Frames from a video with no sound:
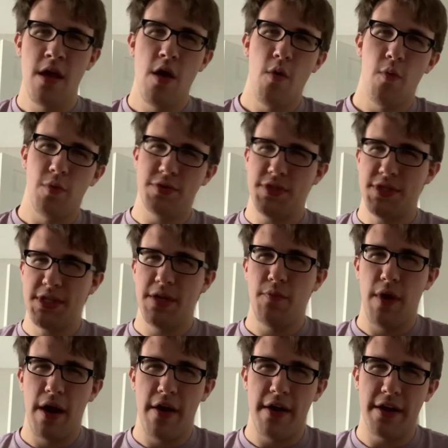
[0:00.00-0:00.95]
We'll see
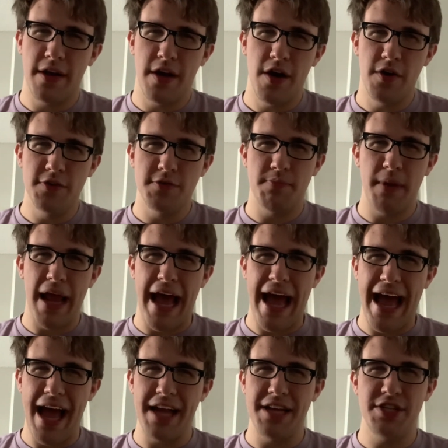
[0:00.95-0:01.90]
where it goes, but
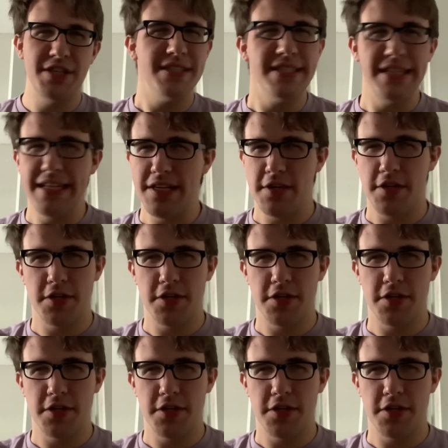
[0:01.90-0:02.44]
I just needed